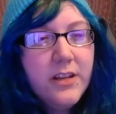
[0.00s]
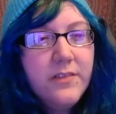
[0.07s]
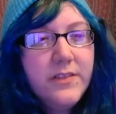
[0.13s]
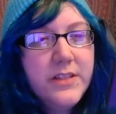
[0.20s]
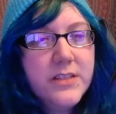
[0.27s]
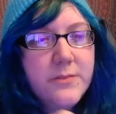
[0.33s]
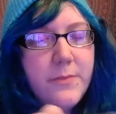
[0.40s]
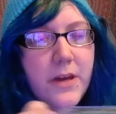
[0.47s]
of
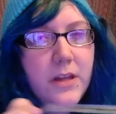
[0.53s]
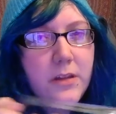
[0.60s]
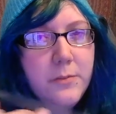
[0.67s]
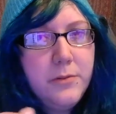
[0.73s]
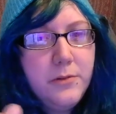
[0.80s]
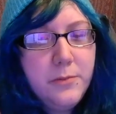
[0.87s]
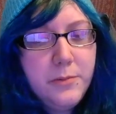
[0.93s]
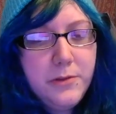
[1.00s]
these
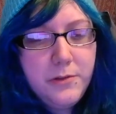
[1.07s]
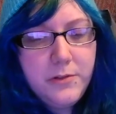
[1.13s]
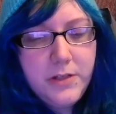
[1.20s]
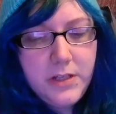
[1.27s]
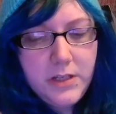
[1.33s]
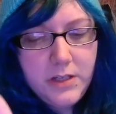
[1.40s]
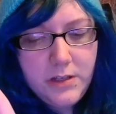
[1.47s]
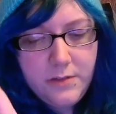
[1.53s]
Malibu
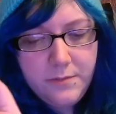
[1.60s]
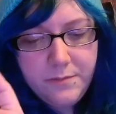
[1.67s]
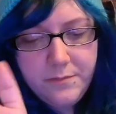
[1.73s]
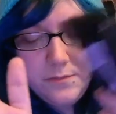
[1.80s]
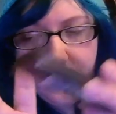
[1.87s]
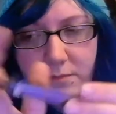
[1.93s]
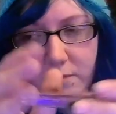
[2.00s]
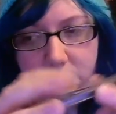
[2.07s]
Beauty
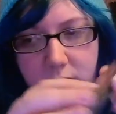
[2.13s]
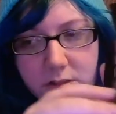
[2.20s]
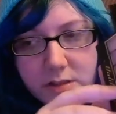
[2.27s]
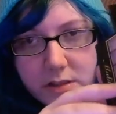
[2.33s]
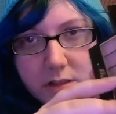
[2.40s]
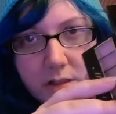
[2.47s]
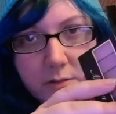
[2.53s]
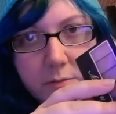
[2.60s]
ones
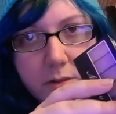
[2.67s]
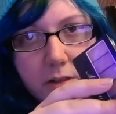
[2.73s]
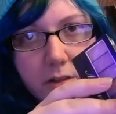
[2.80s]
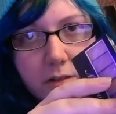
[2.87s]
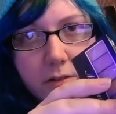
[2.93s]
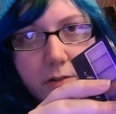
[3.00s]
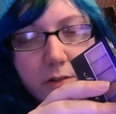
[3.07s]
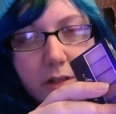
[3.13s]
that they've been
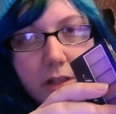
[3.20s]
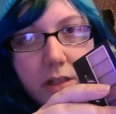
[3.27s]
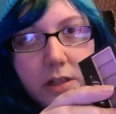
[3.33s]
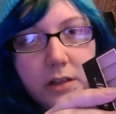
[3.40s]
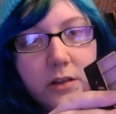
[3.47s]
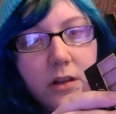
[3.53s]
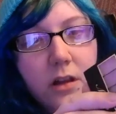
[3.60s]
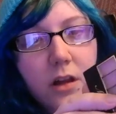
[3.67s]

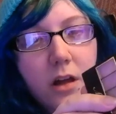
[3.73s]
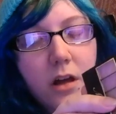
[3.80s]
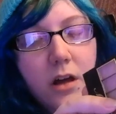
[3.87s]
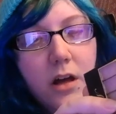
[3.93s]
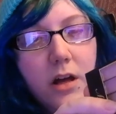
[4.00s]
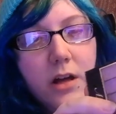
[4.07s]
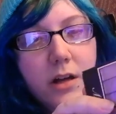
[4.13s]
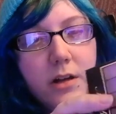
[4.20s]
including,
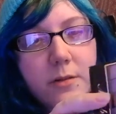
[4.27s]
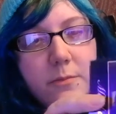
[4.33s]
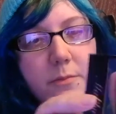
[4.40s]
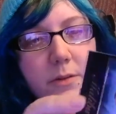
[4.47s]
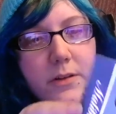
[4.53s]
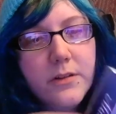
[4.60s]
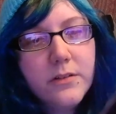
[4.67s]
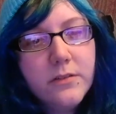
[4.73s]

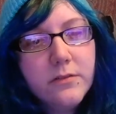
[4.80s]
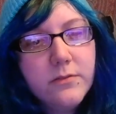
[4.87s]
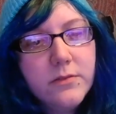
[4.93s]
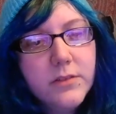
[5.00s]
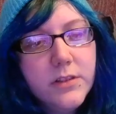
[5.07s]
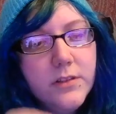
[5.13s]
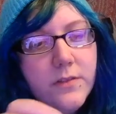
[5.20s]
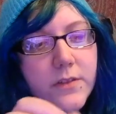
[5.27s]
but we'll
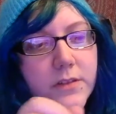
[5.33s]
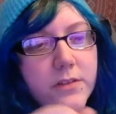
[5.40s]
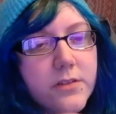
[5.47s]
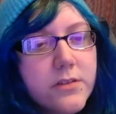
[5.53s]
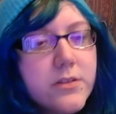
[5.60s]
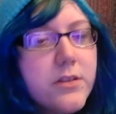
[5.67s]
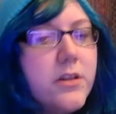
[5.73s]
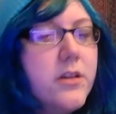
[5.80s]
give this a
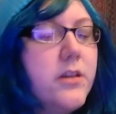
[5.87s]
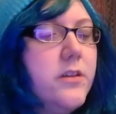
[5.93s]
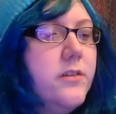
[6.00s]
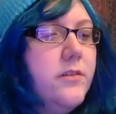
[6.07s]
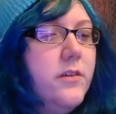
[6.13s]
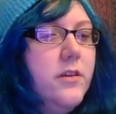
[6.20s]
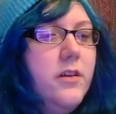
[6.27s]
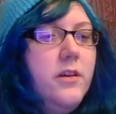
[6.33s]
shot.
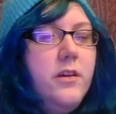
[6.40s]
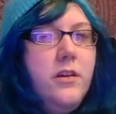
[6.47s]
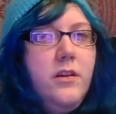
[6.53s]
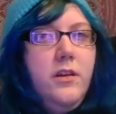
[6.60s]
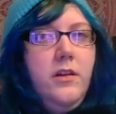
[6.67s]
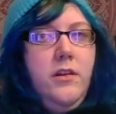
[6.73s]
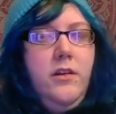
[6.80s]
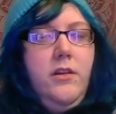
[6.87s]

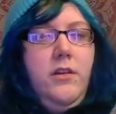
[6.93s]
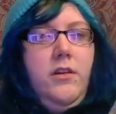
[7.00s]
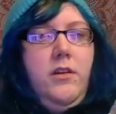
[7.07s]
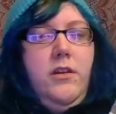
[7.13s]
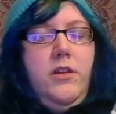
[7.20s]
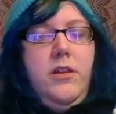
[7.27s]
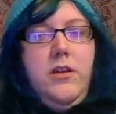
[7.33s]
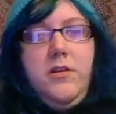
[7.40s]

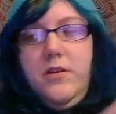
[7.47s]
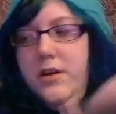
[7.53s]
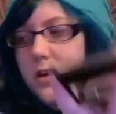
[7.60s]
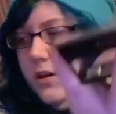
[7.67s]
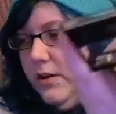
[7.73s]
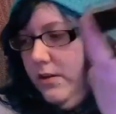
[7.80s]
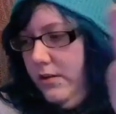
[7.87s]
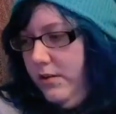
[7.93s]

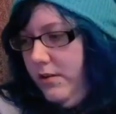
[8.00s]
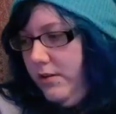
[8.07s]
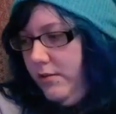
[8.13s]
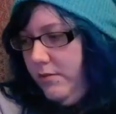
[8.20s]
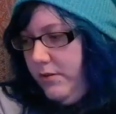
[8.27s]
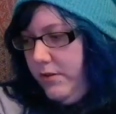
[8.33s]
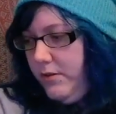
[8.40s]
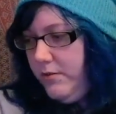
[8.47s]
Alright, here
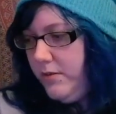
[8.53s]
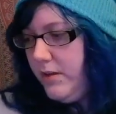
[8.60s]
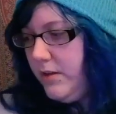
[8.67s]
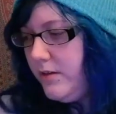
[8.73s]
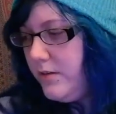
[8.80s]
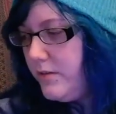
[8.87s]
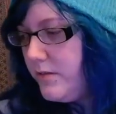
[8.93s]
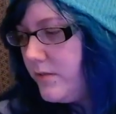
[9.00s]
we go,
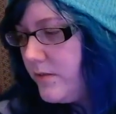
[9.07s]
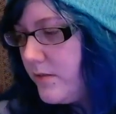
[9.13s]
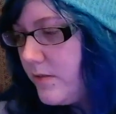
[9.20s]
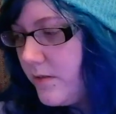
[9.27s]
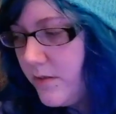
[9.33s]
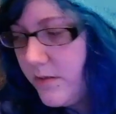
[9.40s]
kids.